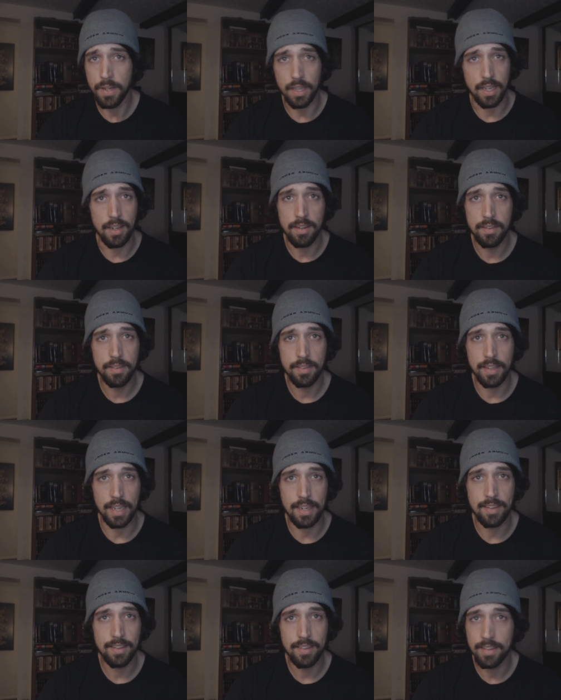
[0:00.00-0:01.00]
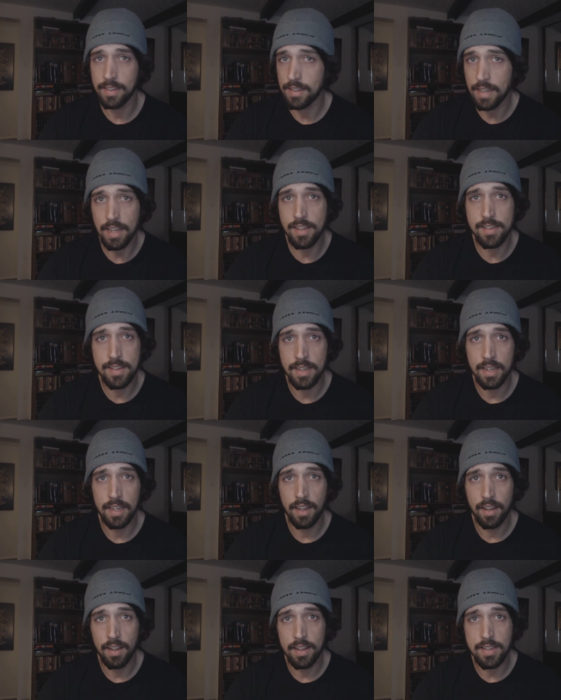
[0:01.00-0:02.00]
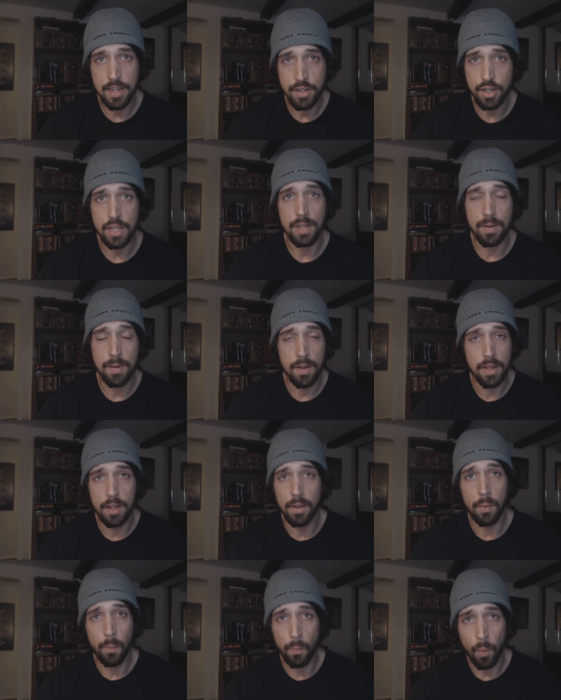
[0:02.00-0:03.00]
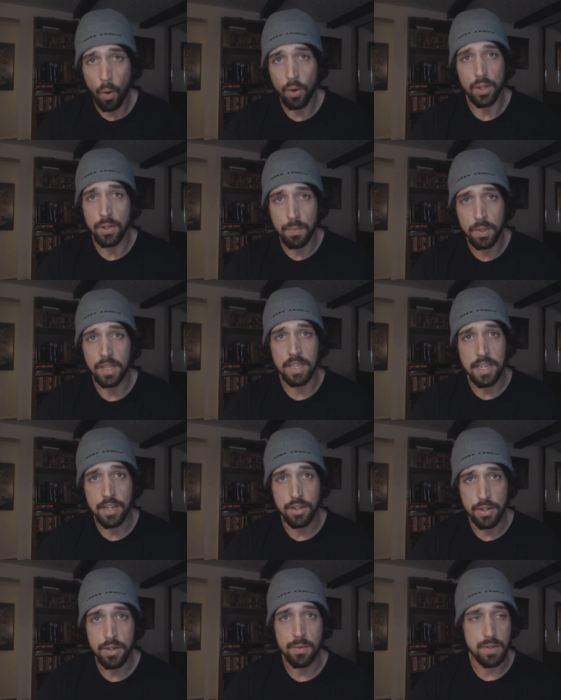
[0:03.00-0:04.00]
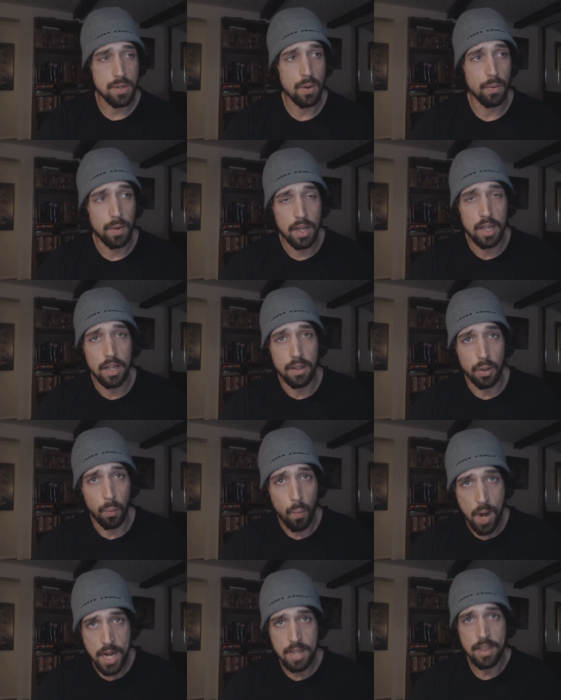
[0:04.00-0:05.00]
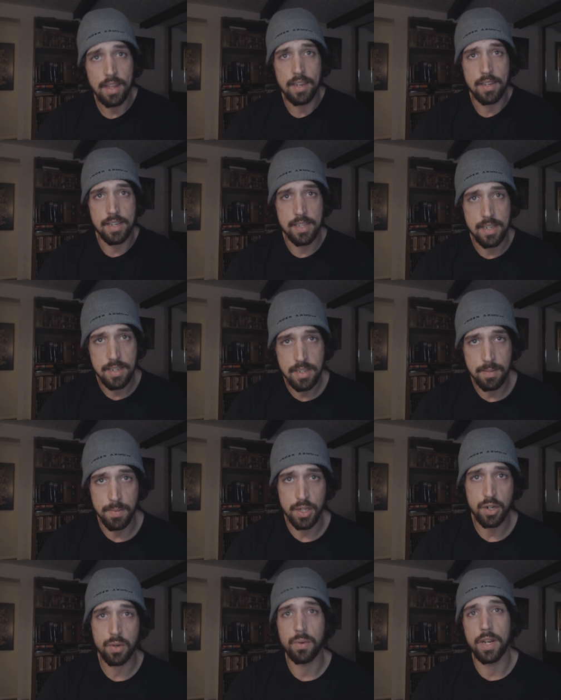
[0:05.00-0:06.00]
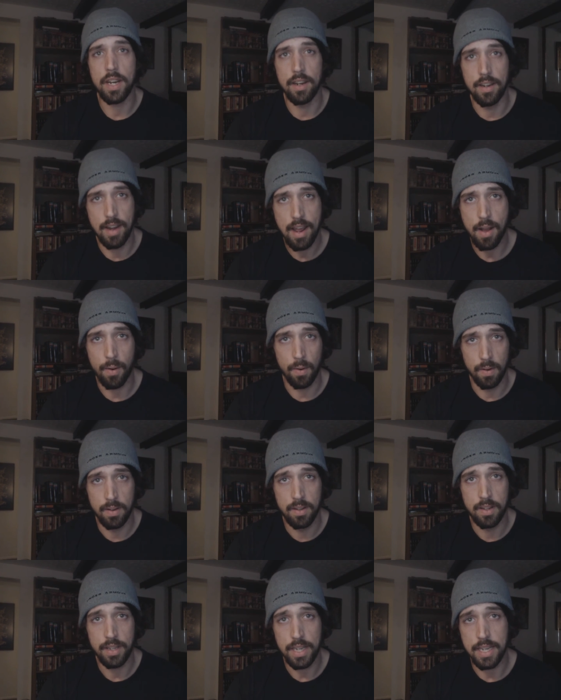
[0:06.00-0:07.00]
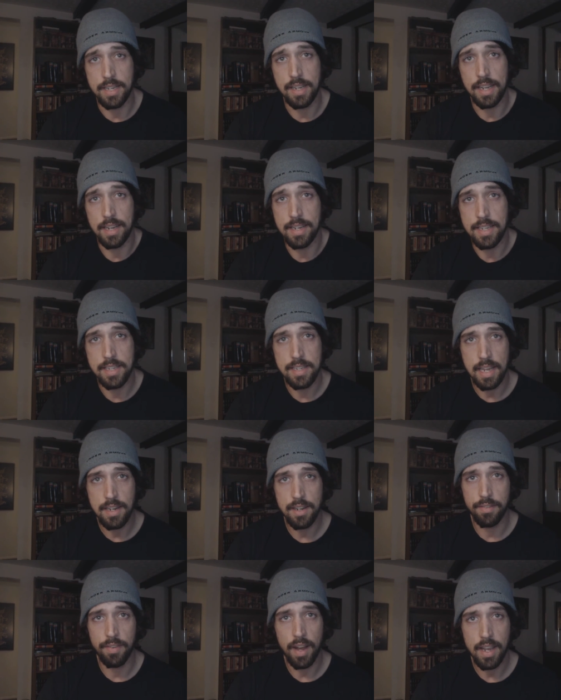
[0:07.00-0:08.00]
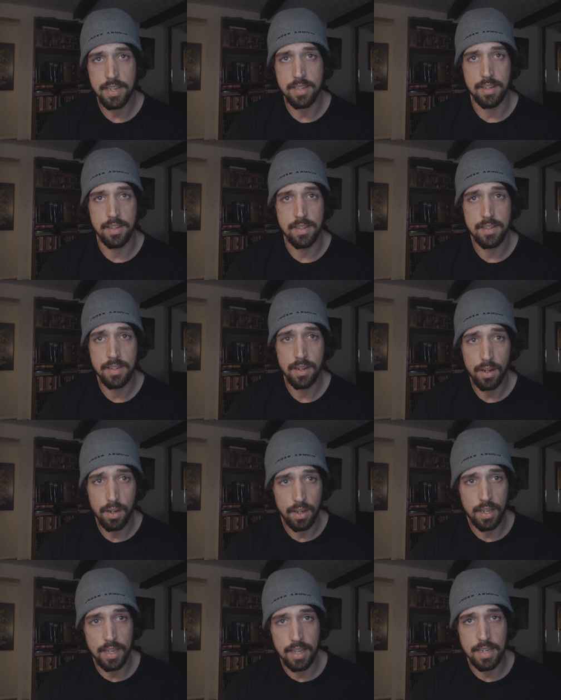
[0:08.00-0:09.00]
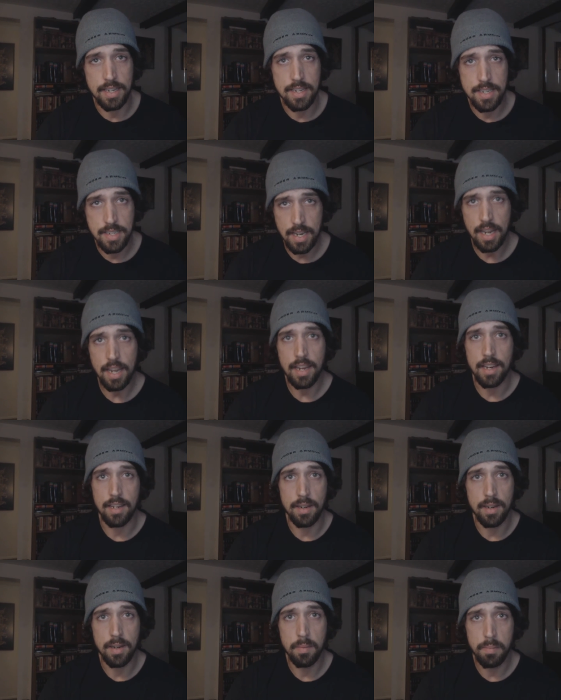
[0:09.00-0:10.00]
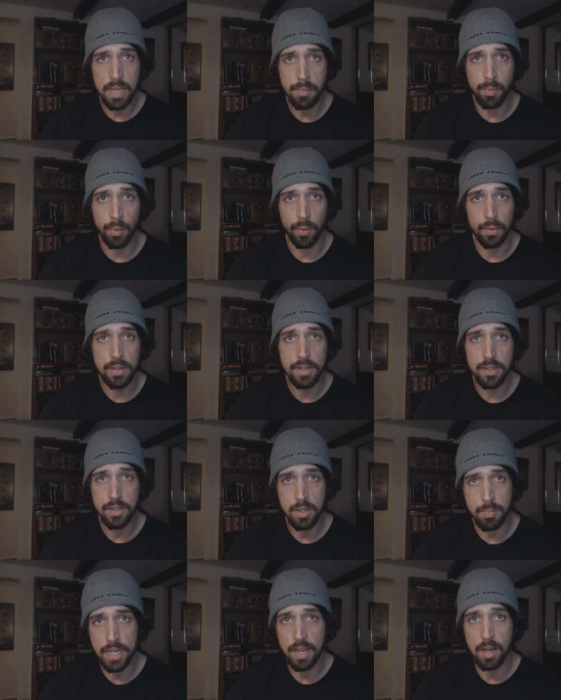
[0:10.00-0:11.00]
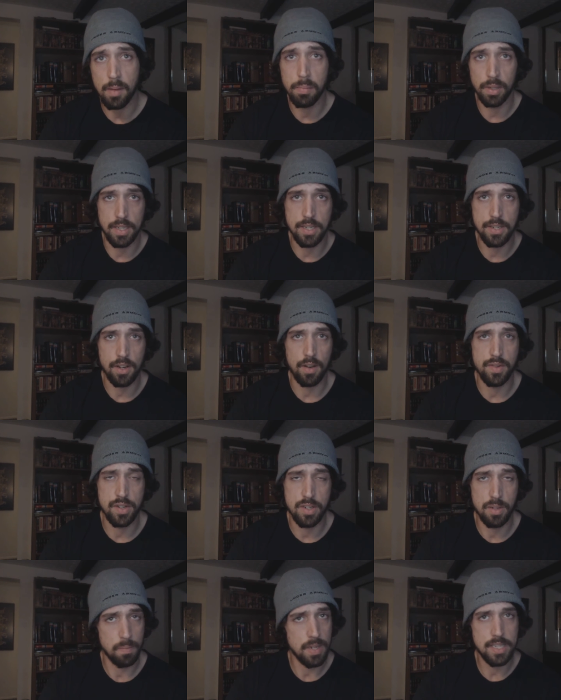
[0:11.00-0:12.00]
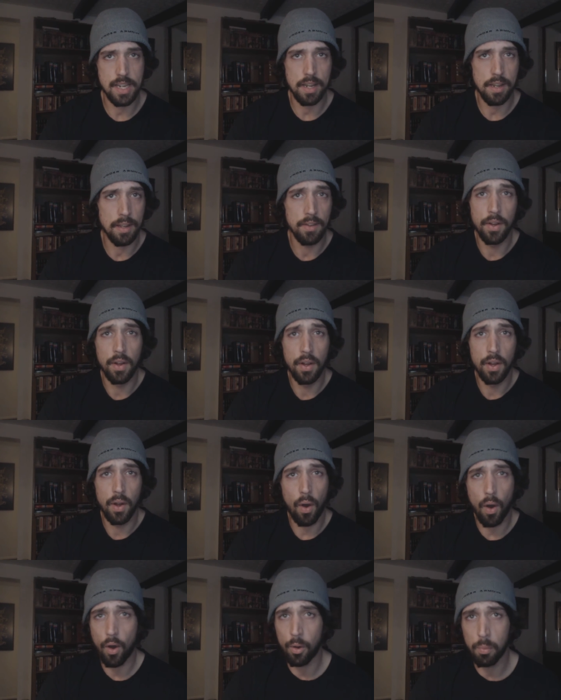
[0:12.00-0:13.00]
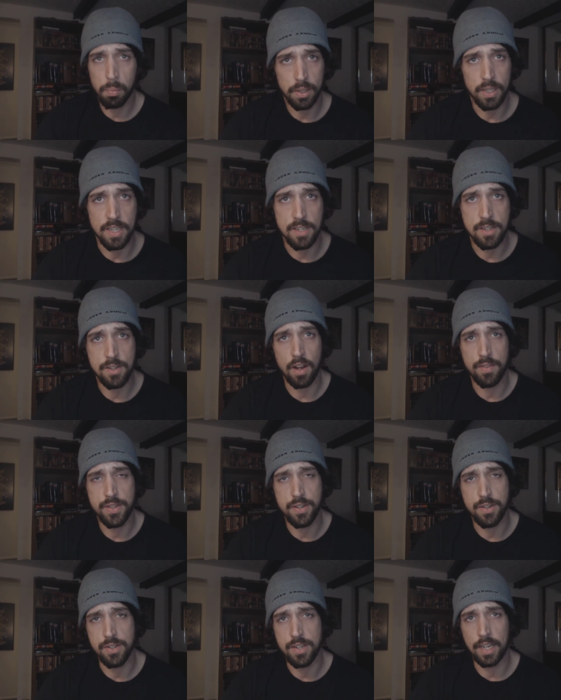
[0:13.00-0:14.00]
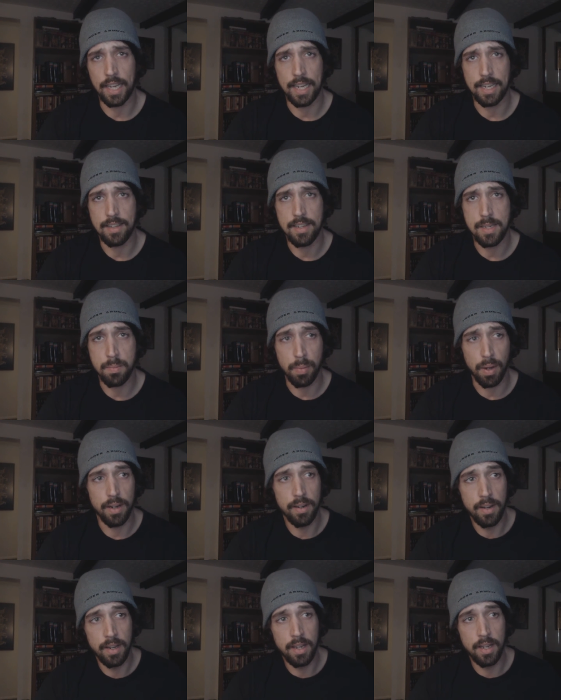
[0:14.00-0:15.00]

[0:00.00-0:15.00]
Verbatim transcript: Really? Like, that's essentially all you really need to do. So, the way that the system is created now, it incentivizes insane people to become police officers. I'm not saying all police officers are like this, but